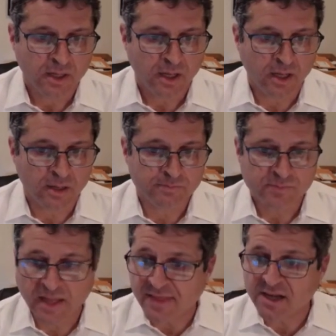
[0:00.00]

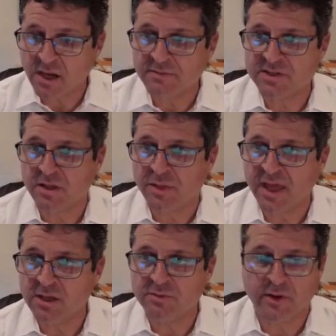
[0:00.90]
And that covers it.
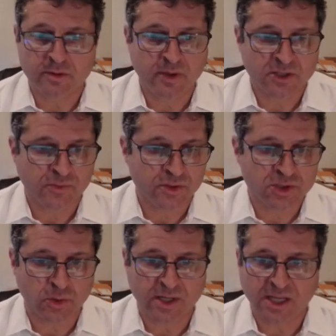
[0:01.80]
Thank you very much for
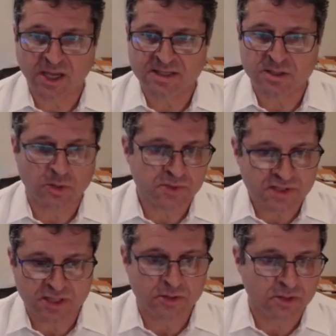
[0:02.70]
joining us. Hope to
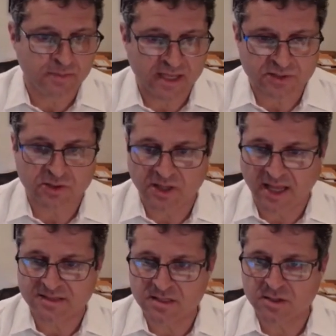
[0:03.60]
see you at the master
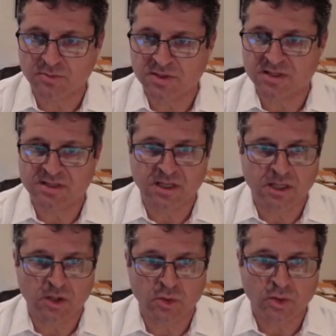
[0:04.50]
classes. Hope to see
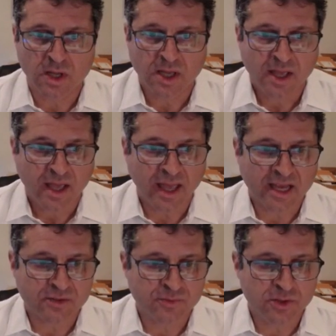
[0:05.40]
you at
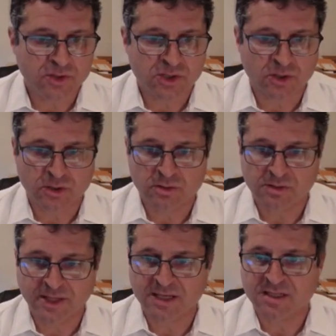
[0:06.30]
a future
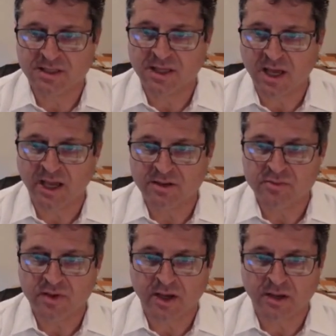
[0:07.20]
LinkedIn Live.
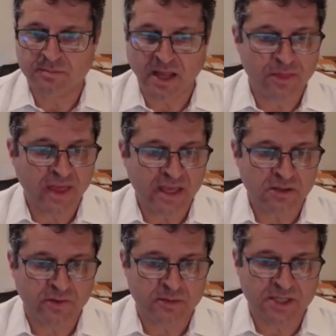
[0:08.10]
And thank you
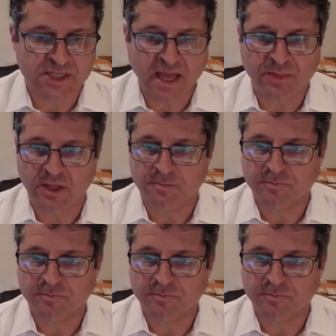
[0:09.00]
very much, Kathy.